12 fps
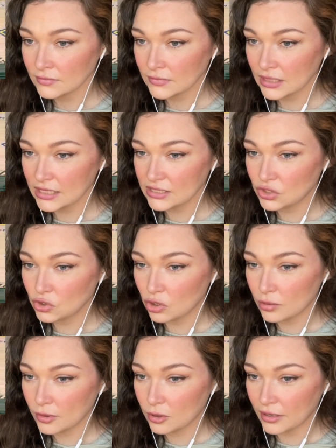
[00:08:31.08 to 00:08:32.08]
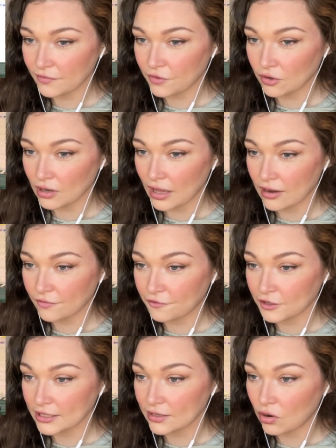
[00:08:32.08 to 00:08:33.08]
It's doable if you're like
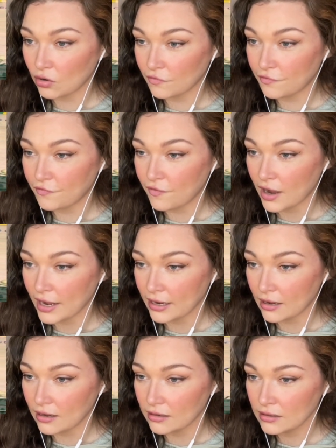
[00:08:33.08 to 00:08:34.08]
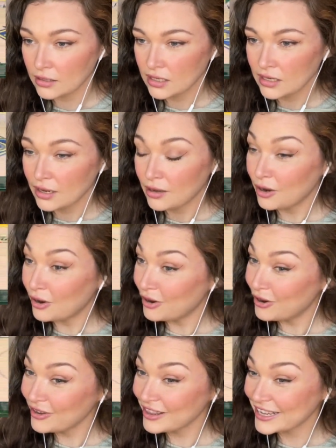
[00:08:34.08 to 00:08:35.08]
freaking on fire.
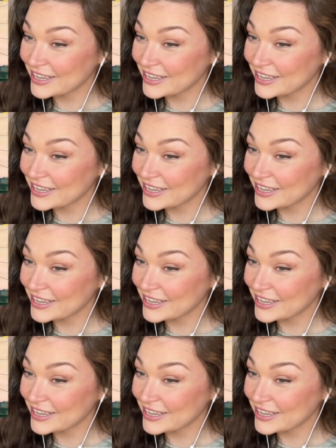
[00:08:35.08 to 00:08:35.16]
Oh, they